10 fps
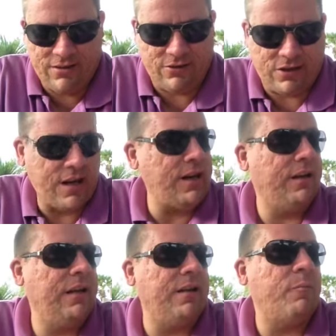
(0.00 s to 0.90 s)
Okay,
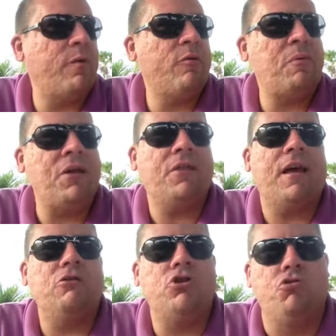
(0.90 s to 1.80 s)
again, let me repeat
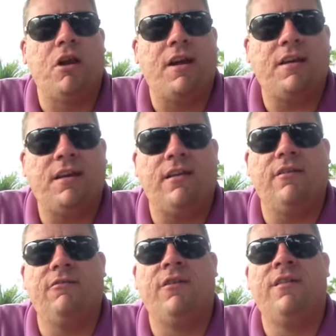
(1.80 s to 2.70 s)
that. Do not
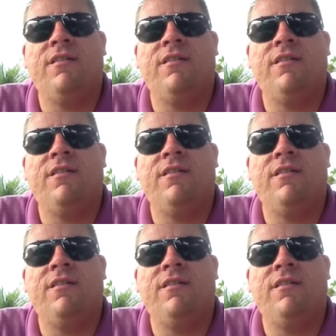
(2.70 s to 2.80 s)
give